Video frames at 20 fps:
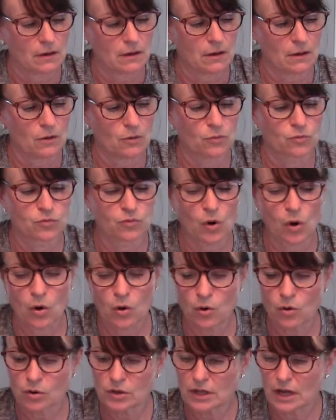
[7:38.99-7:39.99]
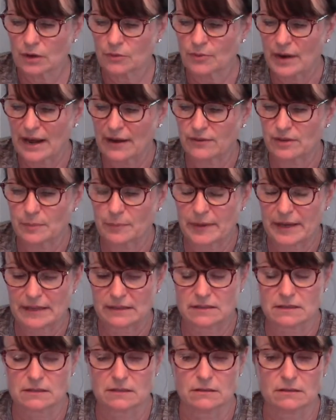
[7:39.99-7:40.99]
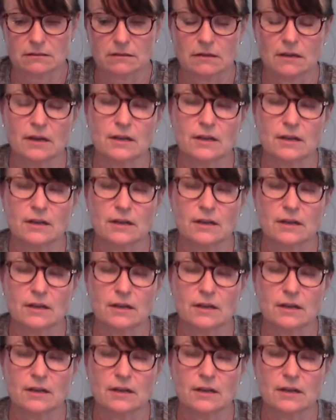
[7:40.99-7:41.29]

roll around a pencil.